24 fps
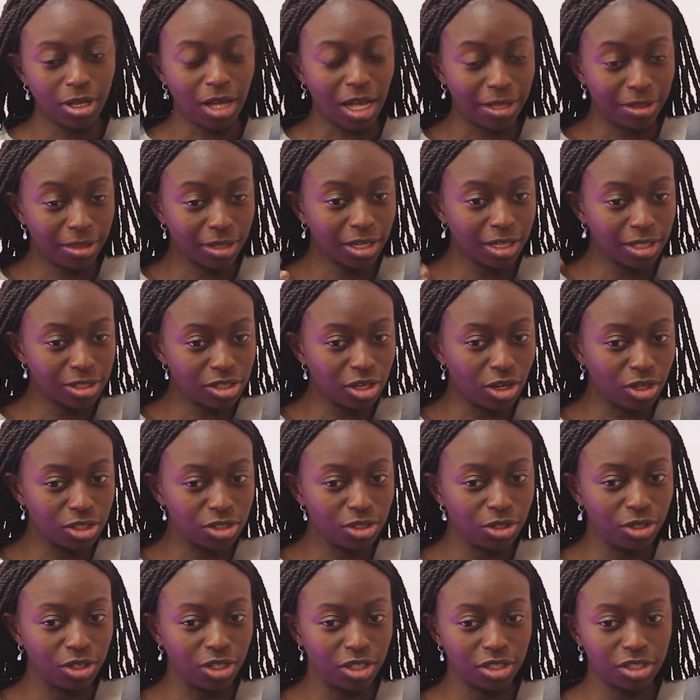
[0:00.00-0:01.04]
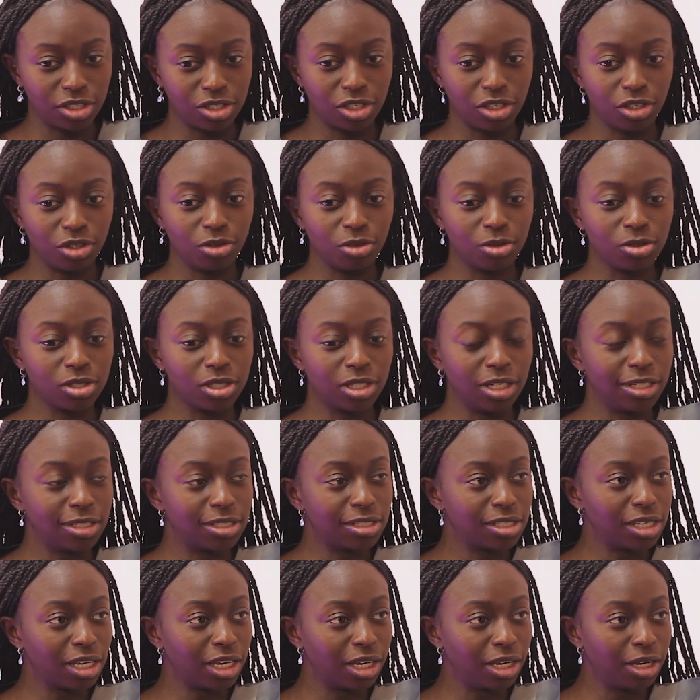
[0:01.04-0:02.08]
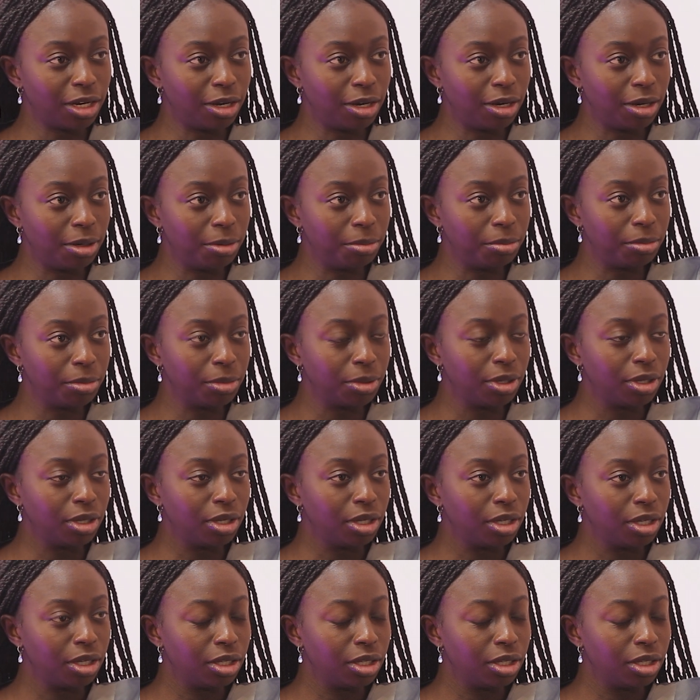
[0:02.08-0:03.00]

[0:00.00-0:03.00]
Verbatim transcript: I mean, I think it's also an excuse. Let's say um